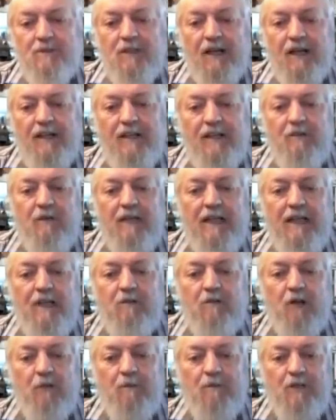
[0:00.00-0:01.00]
I think we
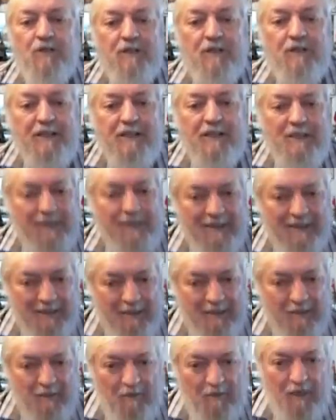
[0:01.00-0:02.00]
equal opportunity
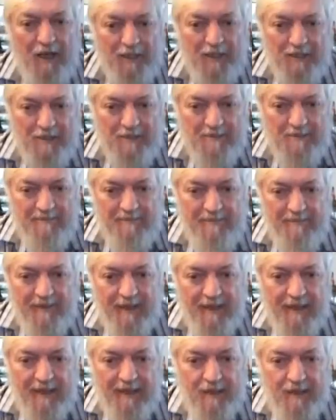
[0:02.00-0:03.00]
friends.
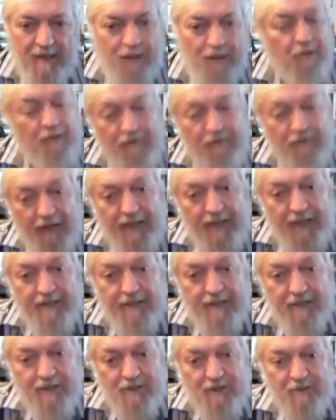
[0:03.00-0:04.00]
You invite
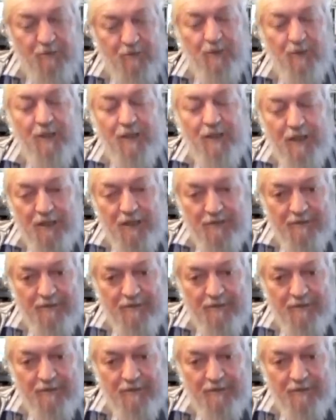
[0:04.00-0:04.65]
us, we'll go,